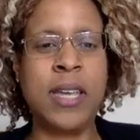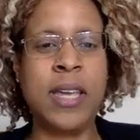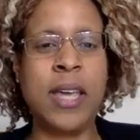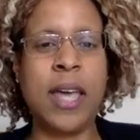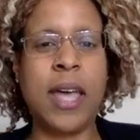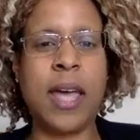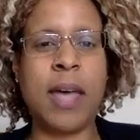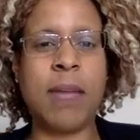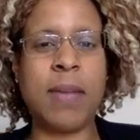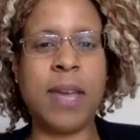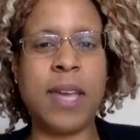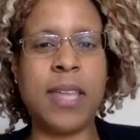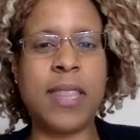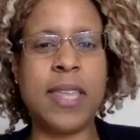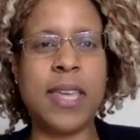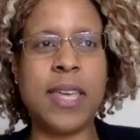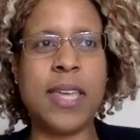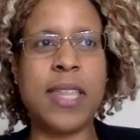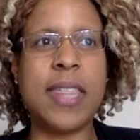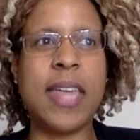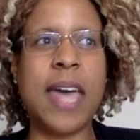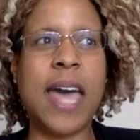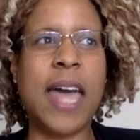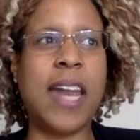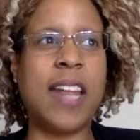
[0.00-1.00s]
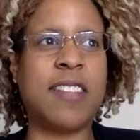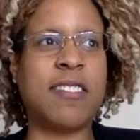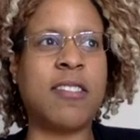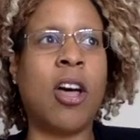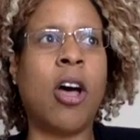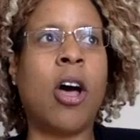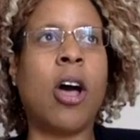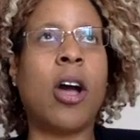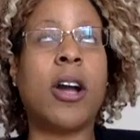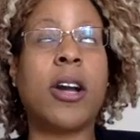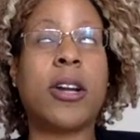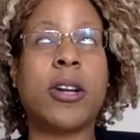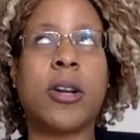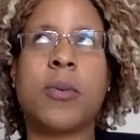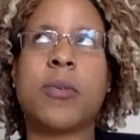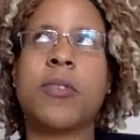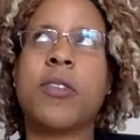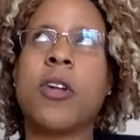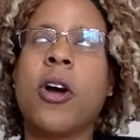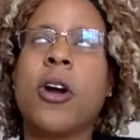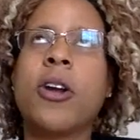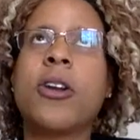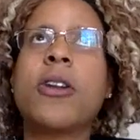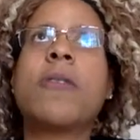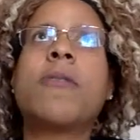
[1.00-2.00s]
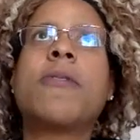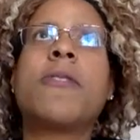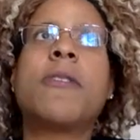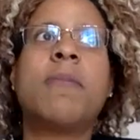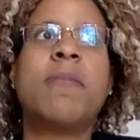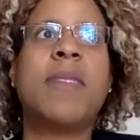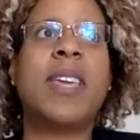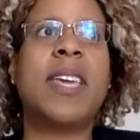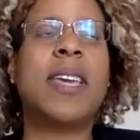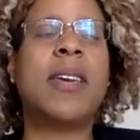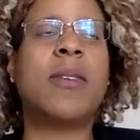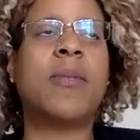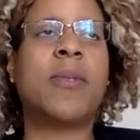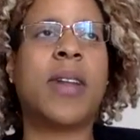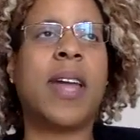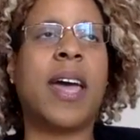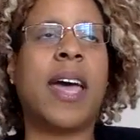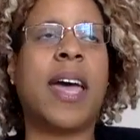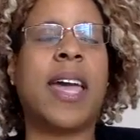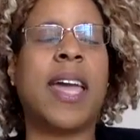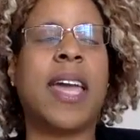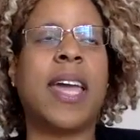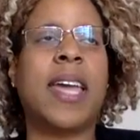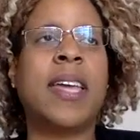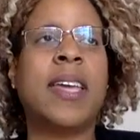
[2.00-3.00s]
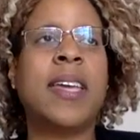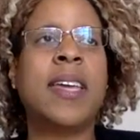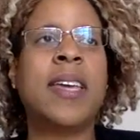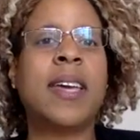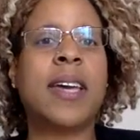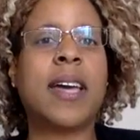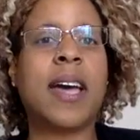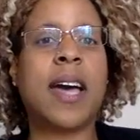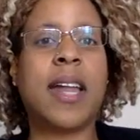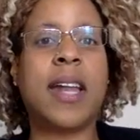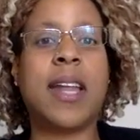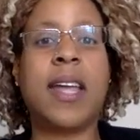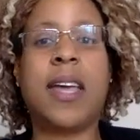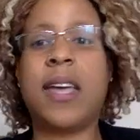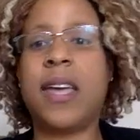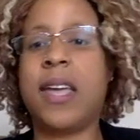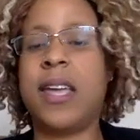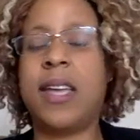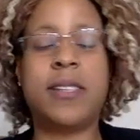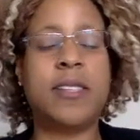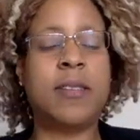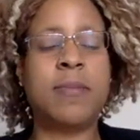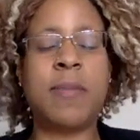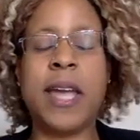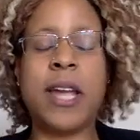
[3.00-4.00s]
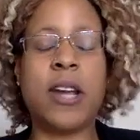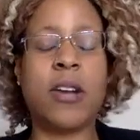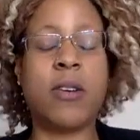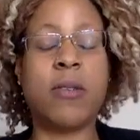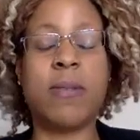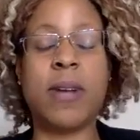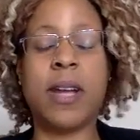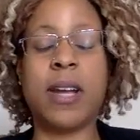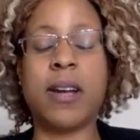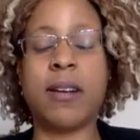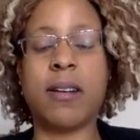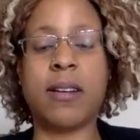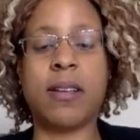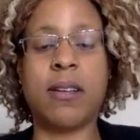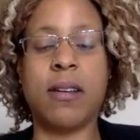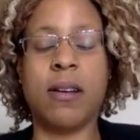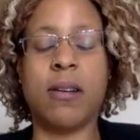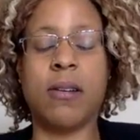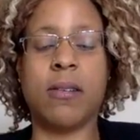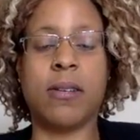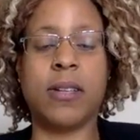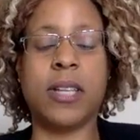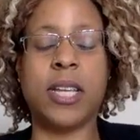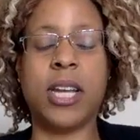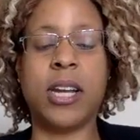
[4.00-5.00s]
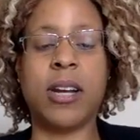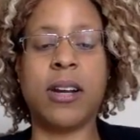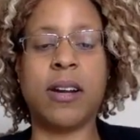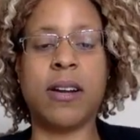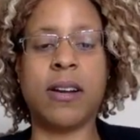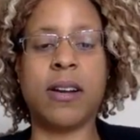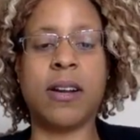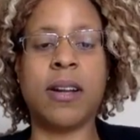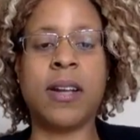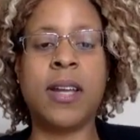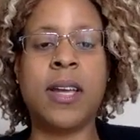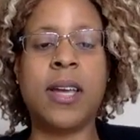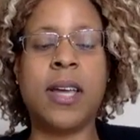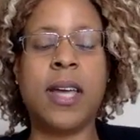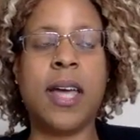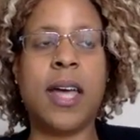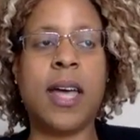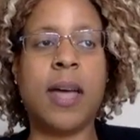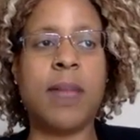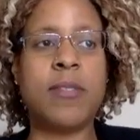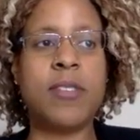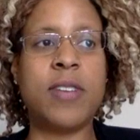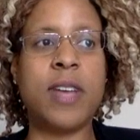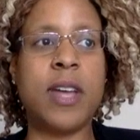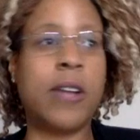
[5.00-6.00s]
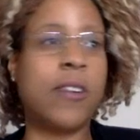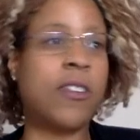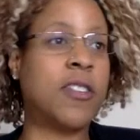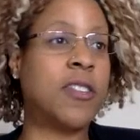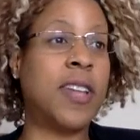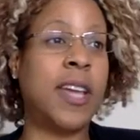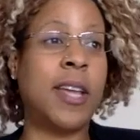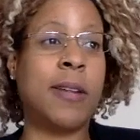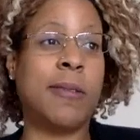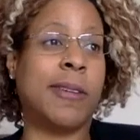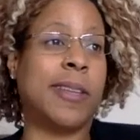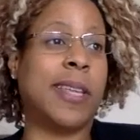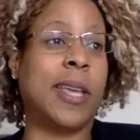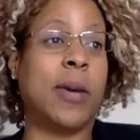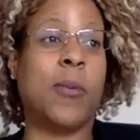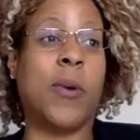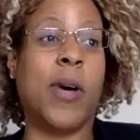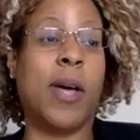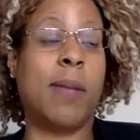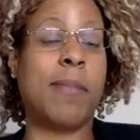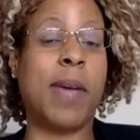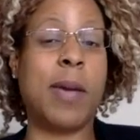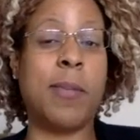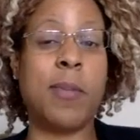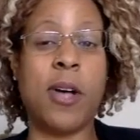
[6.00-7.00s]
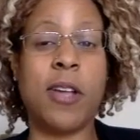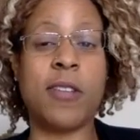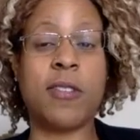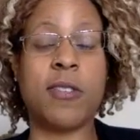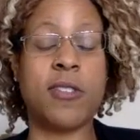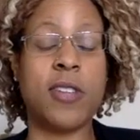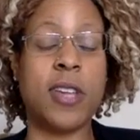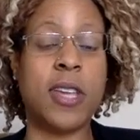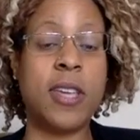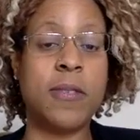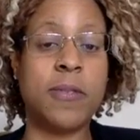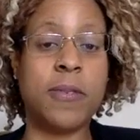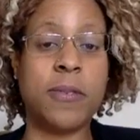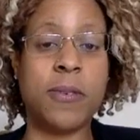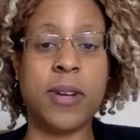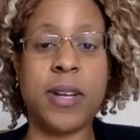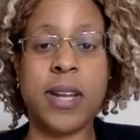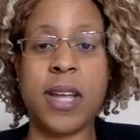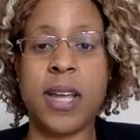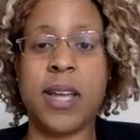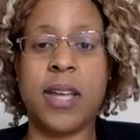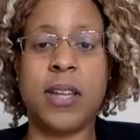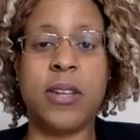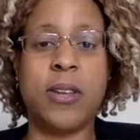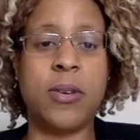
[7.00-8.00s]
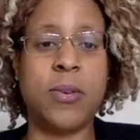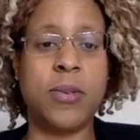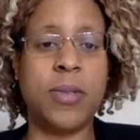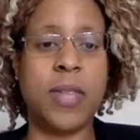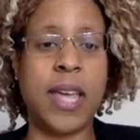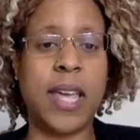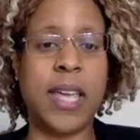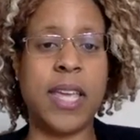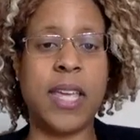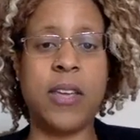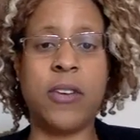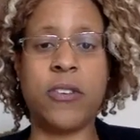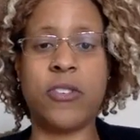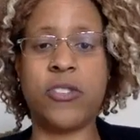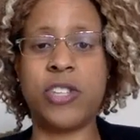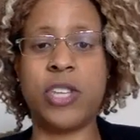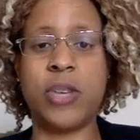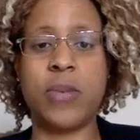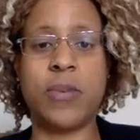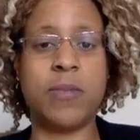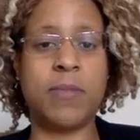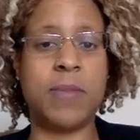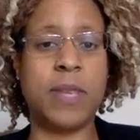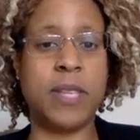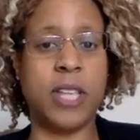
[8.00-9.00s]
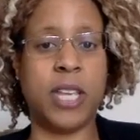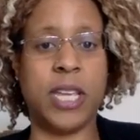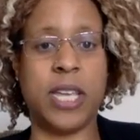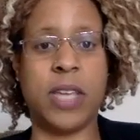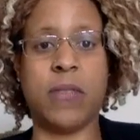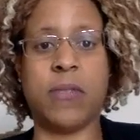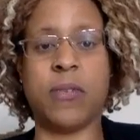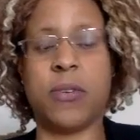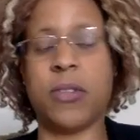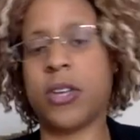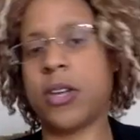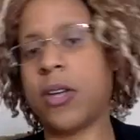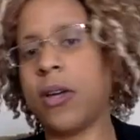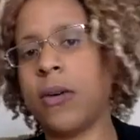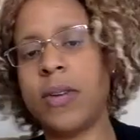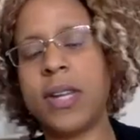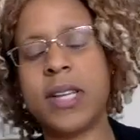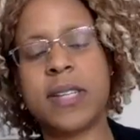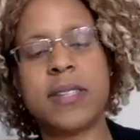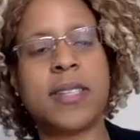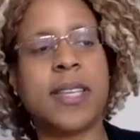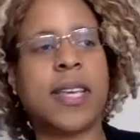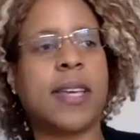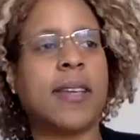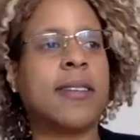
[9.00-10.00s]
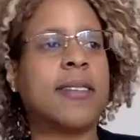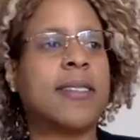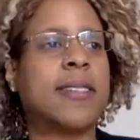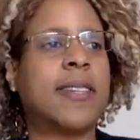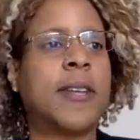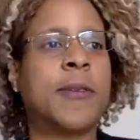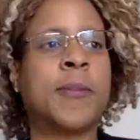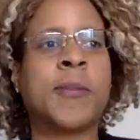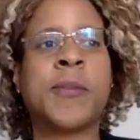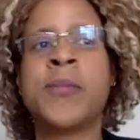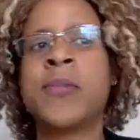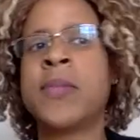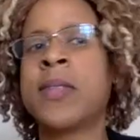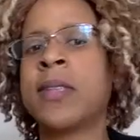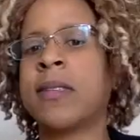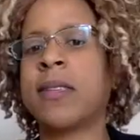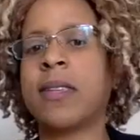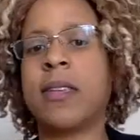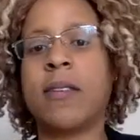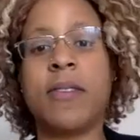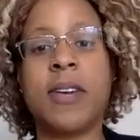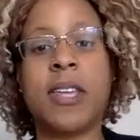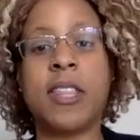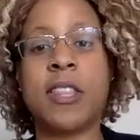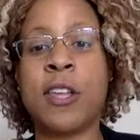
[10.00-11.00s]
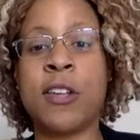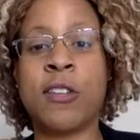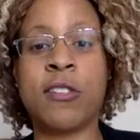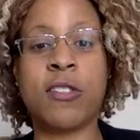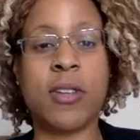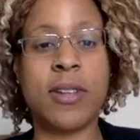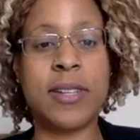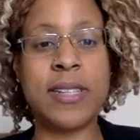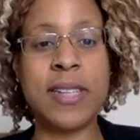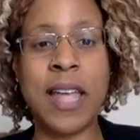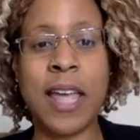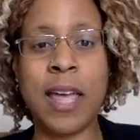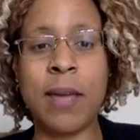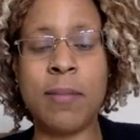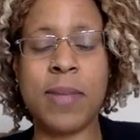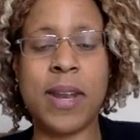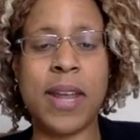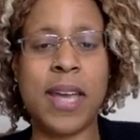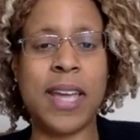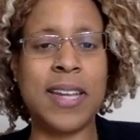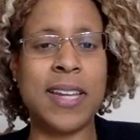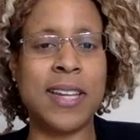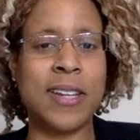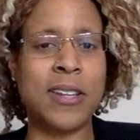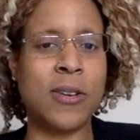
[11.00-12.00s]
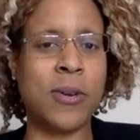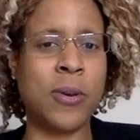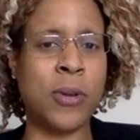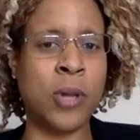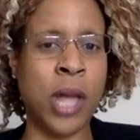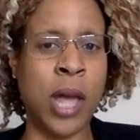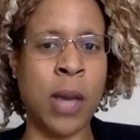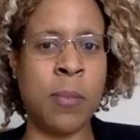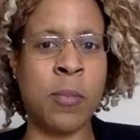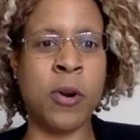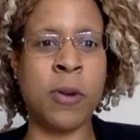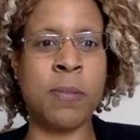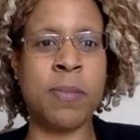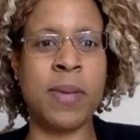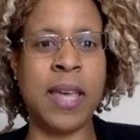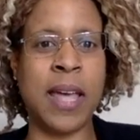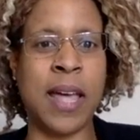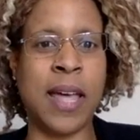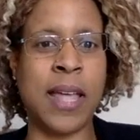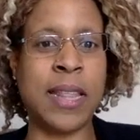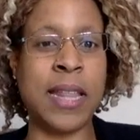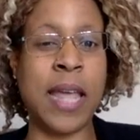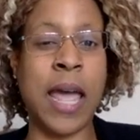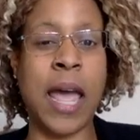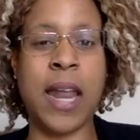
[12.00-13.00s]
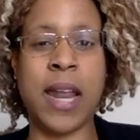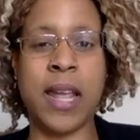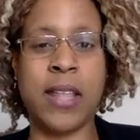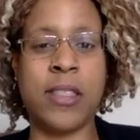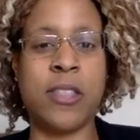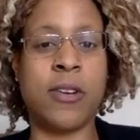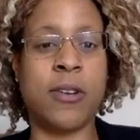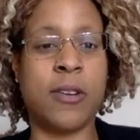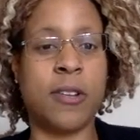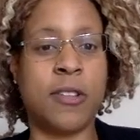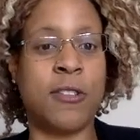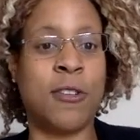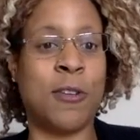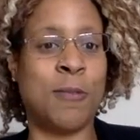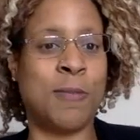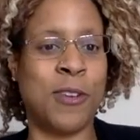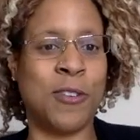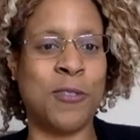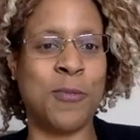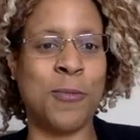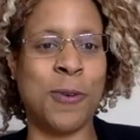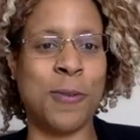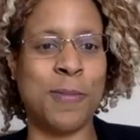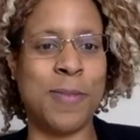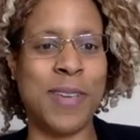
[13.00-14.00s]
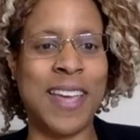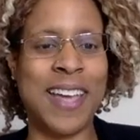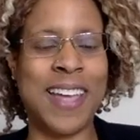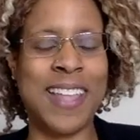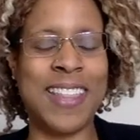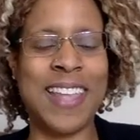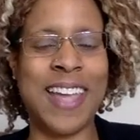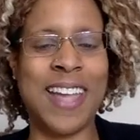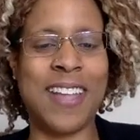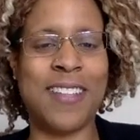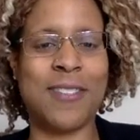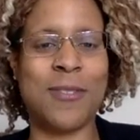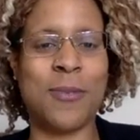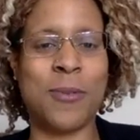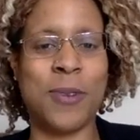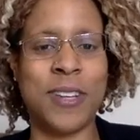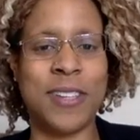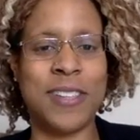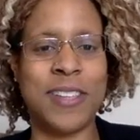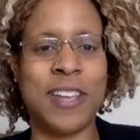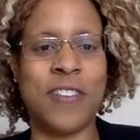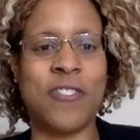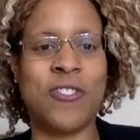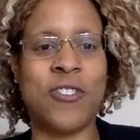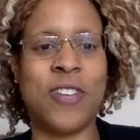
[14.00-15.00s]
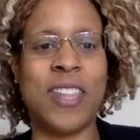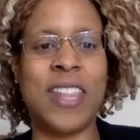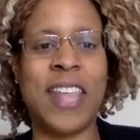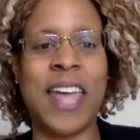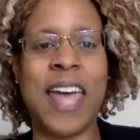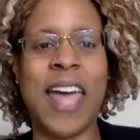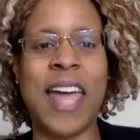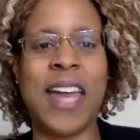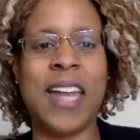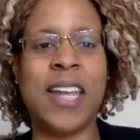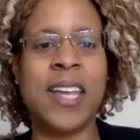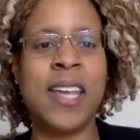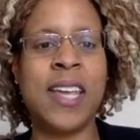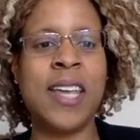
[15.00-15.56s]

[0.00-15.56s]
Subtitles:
I think that it was harder for me when I got into my career earlier to understand really what my boss was looking for. And I knew that he or she would be looking for the coding skills and delivering things on time, but I didn't know a lot more beyond that. And there is so much more beyond that. So I want to touch on that.